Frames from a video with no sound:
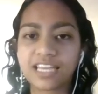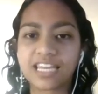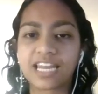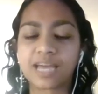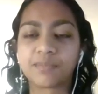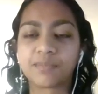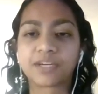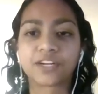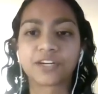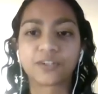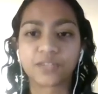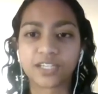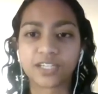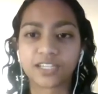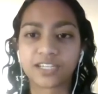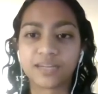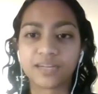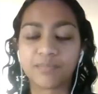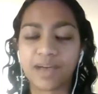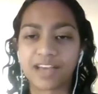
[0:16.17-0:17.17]
and I'm a
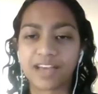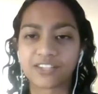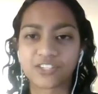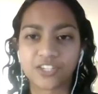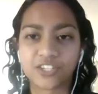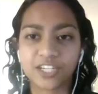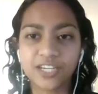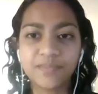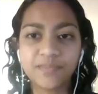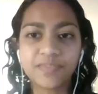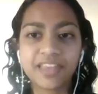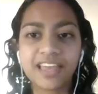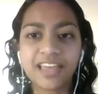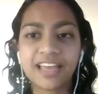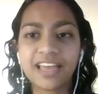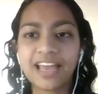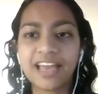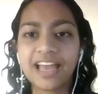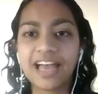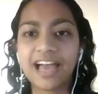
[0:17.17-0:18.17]
career ambassador
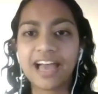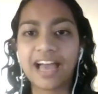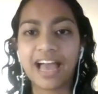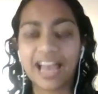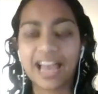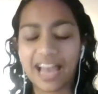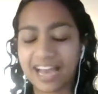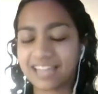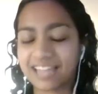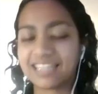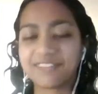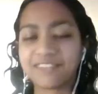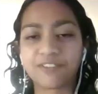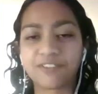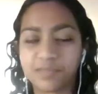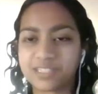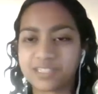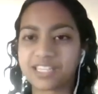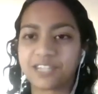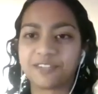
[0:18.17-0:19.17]

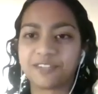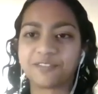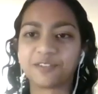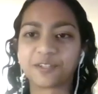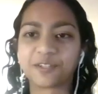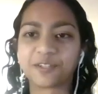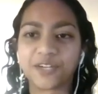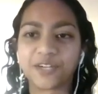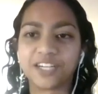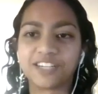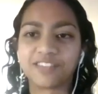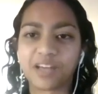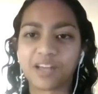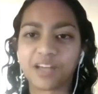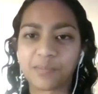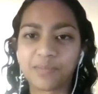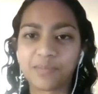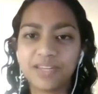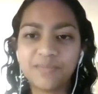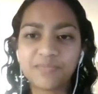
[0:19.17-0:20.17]
from the Center for Career
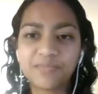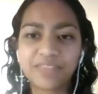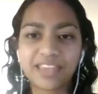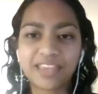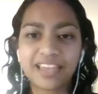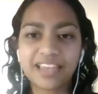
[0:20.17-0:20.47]
Development.